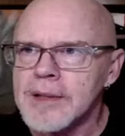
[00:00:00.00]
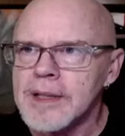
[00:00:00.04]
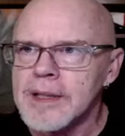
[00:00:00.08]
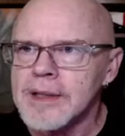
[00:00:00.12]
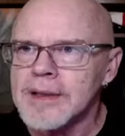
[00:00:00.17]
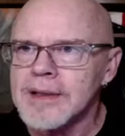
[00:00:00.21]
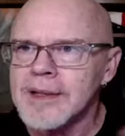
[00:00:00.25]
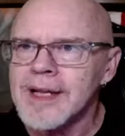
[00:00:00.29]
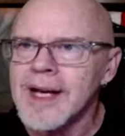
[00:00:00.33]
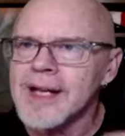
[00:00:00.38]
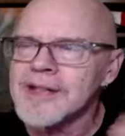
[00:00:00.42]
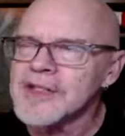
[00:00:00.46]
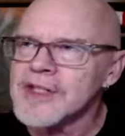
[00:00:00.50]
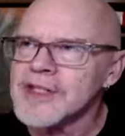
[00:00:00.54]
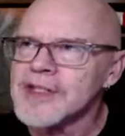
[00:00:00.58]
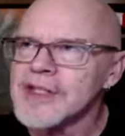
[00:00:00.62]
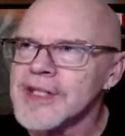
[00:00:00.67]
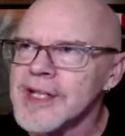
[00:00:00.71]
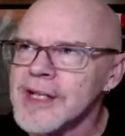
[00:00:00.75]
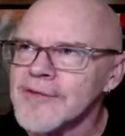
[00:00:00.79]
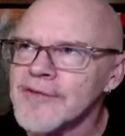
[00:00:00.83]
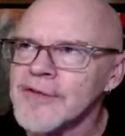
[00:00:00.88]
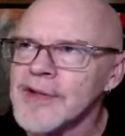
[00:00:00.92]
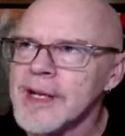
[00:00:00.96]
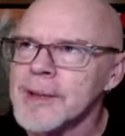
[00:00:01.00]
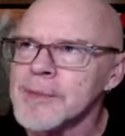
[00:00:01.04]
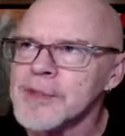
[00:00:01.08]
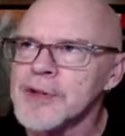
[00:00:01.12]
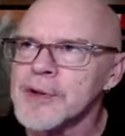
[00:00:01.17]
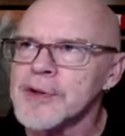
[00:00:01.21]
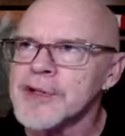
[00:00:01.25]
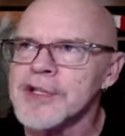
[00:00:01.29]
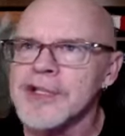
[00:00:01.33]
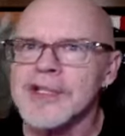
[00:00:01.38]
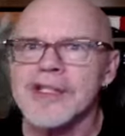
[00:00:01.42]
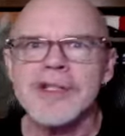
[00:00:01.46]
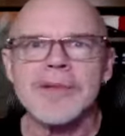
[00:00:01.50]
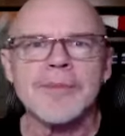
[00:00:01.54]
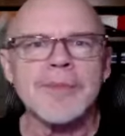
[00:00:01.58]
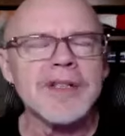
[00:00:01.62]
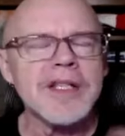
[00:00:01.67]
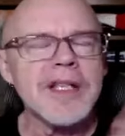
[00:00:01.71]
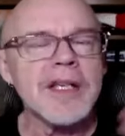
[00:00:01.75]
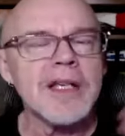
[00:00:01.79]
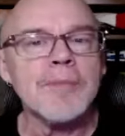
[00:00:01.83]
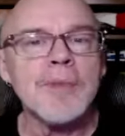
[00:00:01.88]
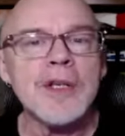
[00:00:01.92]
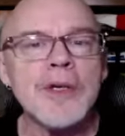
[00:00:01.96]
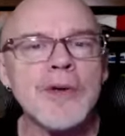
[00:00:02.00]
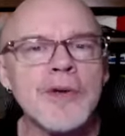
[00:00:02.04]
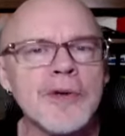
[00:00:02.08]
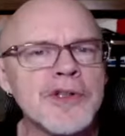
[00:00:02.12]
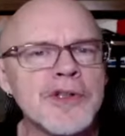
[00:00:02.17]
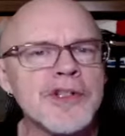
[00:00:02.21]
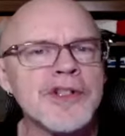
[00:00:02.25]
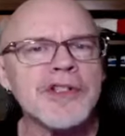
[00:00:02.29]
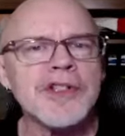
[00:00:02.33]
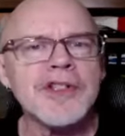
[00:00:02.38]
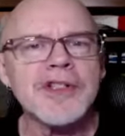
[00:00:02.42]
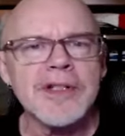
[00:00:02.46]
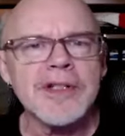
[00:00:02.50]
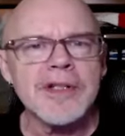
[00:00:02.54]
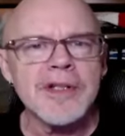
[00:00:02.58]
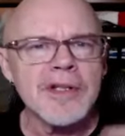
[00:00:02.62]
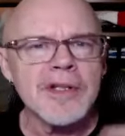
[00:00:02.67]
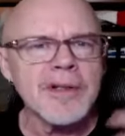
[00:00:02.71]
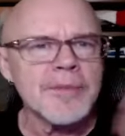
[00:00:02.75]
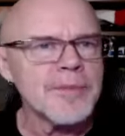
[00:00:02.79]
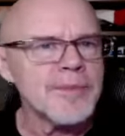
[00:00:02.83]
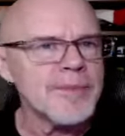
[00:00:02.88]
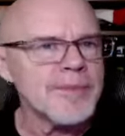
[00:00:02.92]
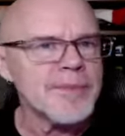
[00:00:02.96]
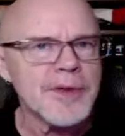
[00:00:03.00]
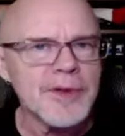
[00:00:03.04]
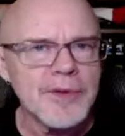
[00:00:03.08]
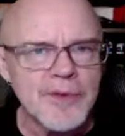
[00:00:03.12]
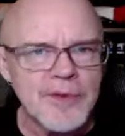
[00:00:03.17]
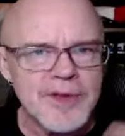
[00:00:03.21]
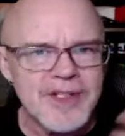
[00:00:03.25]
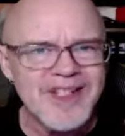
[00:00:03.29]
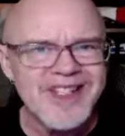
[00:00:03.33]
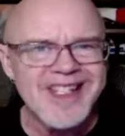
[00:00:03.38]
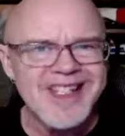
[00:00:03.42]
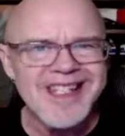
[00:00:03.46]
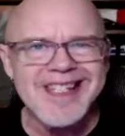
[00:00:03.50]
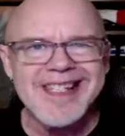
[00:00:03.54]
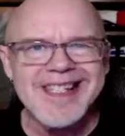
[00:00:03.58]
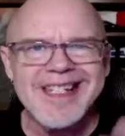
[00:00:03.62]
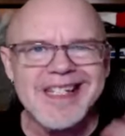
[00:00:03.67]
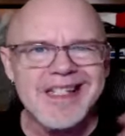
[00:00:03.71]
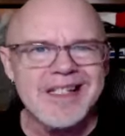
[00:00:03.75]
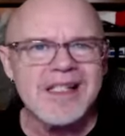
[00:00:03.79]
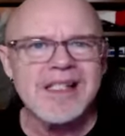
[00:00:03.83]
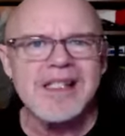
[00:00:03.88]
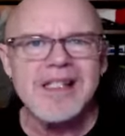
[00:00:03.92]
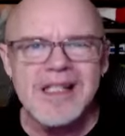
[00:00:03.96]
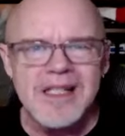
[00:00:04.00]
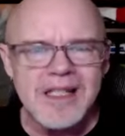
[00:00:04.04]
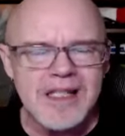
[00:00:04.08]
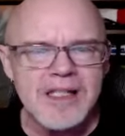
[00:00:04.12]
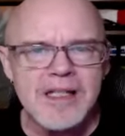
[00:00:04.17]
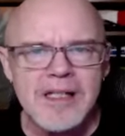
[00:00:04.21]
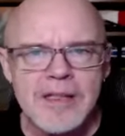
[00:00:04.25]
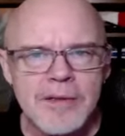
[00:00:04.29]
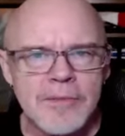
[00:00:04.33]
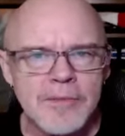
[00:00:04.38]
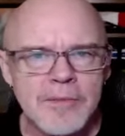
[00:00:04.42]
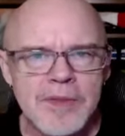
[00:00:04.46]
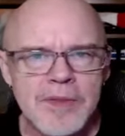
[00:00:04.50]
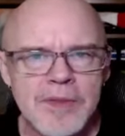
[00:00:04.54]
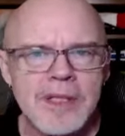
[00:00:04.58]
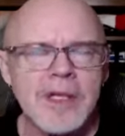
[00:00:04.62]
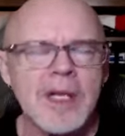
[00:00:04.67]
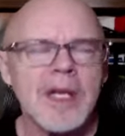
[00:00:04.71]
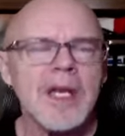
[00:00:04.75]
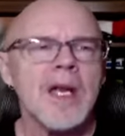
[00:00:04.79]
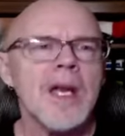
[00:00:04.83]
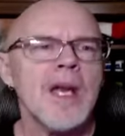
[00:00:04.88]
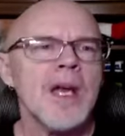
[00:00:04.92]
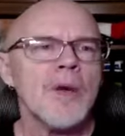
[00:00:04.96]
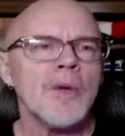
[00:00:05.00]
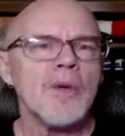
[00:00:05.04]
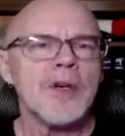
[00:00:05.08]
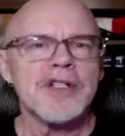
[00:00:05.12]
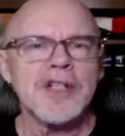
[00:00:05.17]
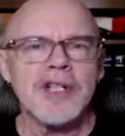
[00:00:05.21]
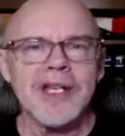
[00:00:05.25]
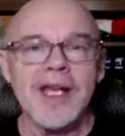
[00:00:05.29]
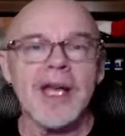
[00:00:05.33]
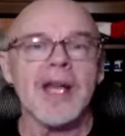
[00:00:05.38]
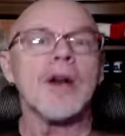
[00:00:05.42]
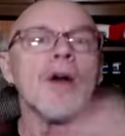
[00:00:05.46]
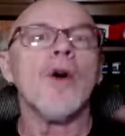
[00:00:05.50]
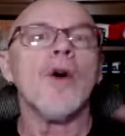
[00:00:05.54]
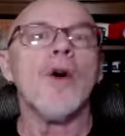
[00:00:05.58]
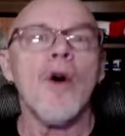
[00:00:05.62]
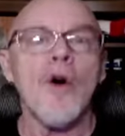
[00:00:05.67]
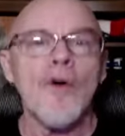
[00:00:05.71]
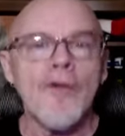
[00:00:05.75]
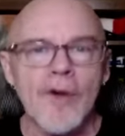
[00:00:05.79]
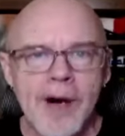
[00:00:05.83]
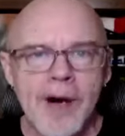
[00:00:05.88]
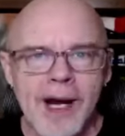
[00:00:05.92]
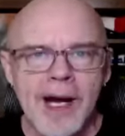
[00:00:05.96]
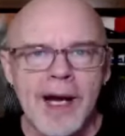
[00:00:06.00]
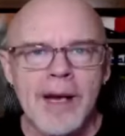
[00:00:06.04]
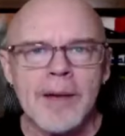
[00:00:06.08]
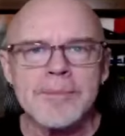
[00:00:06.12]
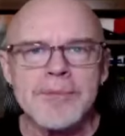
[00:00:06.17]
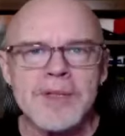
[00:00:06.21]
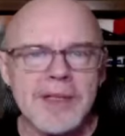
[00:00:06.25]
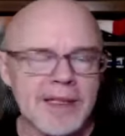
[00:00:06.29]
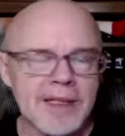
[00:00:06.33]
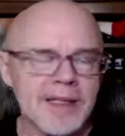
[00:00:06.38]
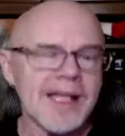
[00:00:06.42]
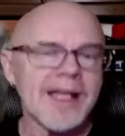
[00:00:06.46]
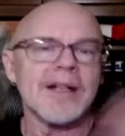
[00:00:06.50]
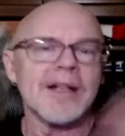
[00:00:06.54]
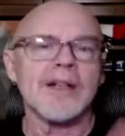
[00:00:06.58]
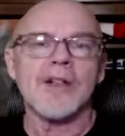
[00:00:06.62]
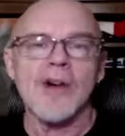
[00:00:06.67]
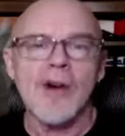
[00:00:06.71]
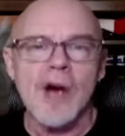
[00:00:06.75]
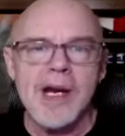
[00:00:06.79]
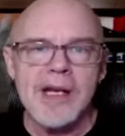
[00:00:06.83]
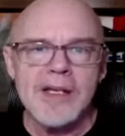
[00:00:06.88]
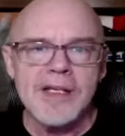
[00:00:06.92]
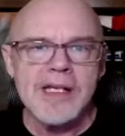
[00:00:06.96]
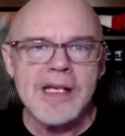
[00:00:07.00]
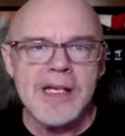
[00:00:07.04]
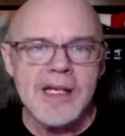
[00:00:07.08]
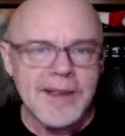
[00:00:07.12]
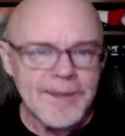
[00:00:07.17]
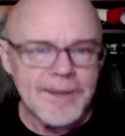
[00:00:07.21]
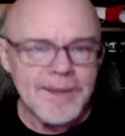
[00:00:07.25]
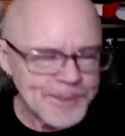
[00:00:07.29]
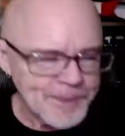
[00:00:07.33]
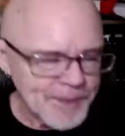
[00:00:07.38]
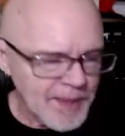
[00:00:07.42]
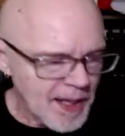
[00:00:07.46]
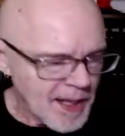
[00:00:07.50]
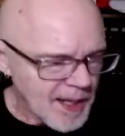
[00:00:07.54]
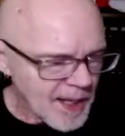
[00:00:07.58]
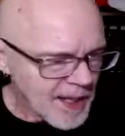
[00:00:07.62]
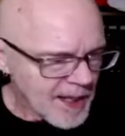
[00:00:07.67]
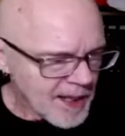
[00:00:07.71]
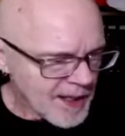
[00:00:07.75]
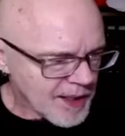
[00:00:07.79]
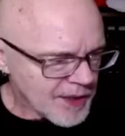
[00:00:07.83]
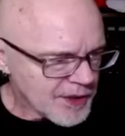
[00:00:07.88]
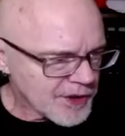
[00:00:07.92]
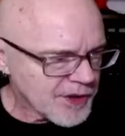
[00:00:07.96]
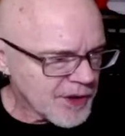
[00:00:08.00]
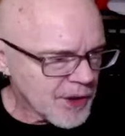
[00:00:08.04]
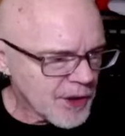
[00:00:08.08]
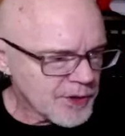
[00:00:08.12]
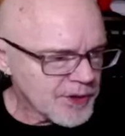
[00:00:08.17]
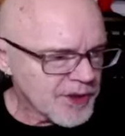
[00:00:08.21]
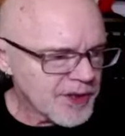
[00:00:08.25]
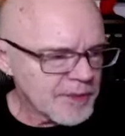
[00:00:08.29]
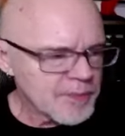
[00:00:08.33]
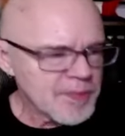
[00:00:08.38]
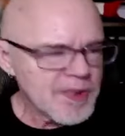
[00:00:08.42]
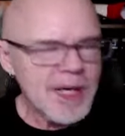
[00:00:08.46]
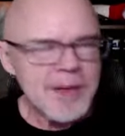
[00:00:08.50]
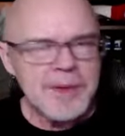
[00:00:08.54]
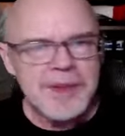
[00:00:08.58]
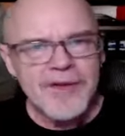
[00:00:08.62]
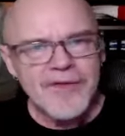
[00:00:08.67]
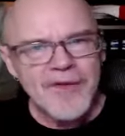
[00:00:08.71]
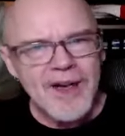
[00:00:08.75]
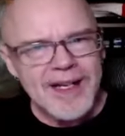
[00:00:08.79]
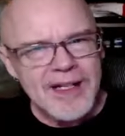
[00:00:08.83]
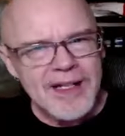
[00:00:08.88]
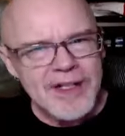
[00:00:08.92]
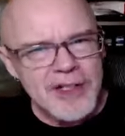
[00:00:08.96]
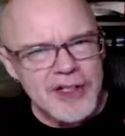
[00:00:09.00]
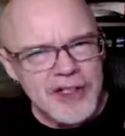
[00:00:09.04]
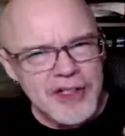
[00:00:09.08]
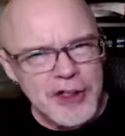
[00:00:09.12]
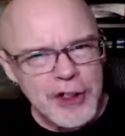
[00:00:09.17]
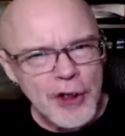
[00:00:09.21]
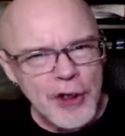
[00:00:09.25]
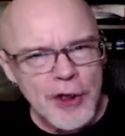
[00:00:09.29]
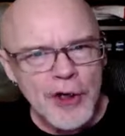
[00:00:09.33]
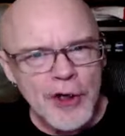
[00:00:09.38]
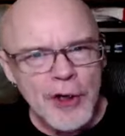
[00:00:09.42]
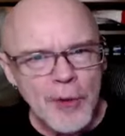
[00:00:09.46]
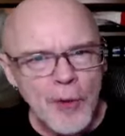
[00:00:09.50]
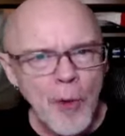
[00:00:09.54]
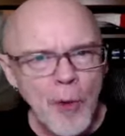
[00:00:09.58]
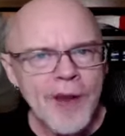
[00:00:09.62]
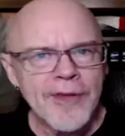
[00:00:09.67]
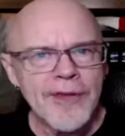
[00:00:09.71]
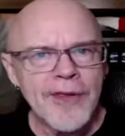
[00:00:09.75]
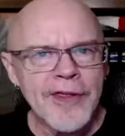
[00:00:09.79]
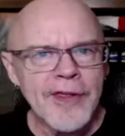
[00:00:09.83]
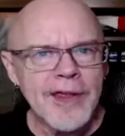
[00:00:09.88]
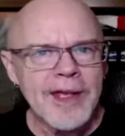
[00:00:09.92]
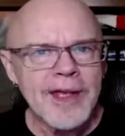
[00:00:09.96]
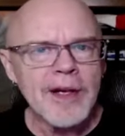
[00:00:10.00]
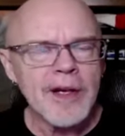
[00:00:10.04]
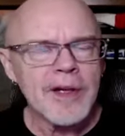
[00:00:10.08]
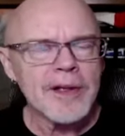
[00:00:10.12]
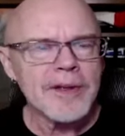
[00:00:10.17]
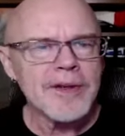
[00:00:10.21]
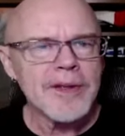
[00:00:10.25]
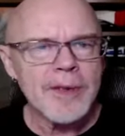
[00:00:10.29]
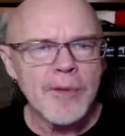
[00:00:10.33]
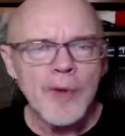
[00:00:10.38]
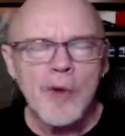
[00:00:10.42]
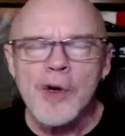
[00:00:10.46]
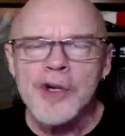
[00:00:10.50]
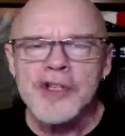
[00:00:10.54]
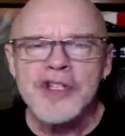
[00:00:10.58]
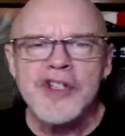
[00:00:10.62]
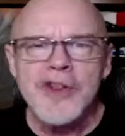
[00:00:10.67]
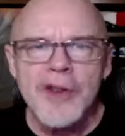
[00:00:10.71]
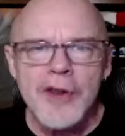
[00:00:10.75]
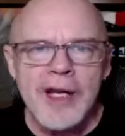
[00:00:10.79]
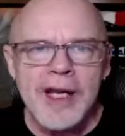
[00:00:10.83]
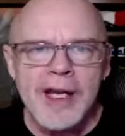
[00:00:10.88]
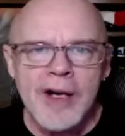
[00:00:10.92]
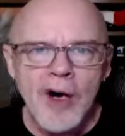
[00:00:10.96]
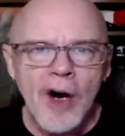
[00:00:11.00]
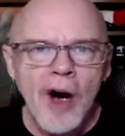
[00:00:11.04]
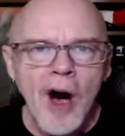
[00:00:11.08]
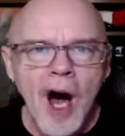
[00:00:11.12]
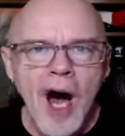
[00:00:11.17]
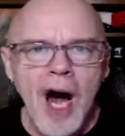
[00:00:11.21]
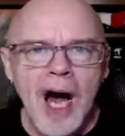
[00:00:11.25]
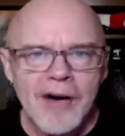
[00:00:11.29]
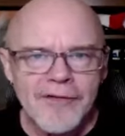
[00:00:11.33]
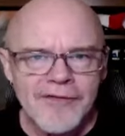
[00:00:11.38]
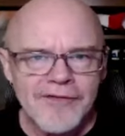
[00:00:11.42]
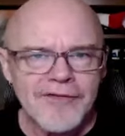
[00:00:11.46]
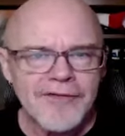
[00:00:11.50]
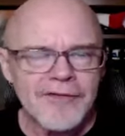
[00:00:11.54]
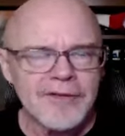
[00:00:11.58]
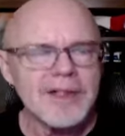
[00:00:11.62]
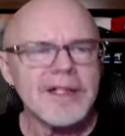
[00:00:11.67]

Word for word: not just the inflammatory system, but the immune system, the resistance systems, which get overamped and get crazy. So sometimes if I can just turn one thing, the worst thing off,